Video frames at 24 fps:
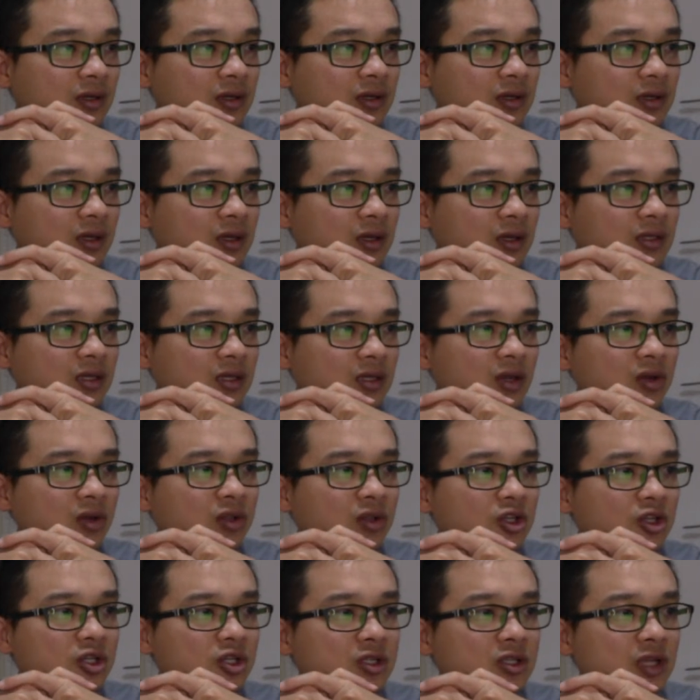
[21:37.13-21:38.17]
It's a
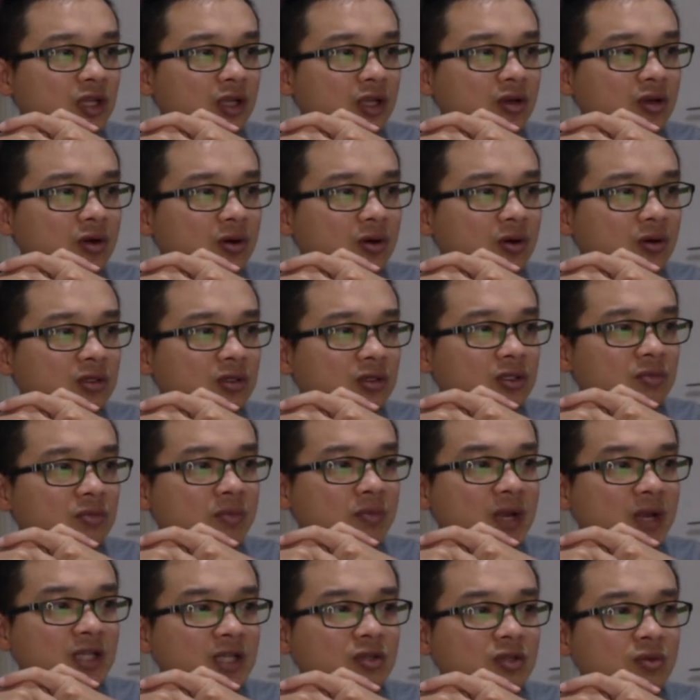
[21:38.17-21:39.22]
condition that causes
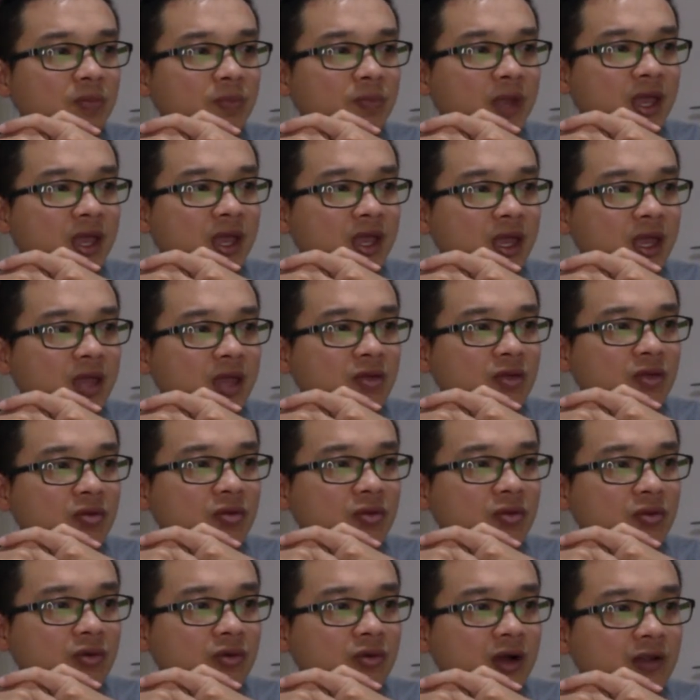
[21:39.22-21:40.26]
muscle pain
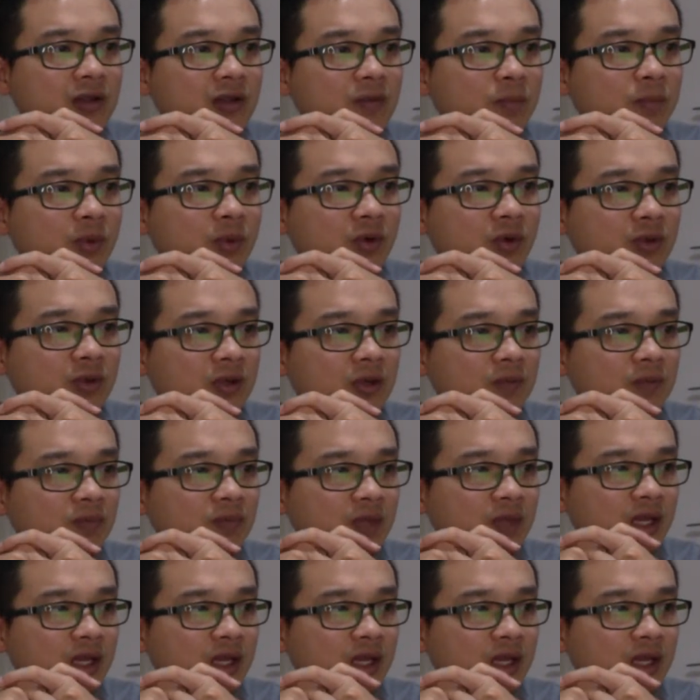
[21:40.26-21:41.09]
throughout the body,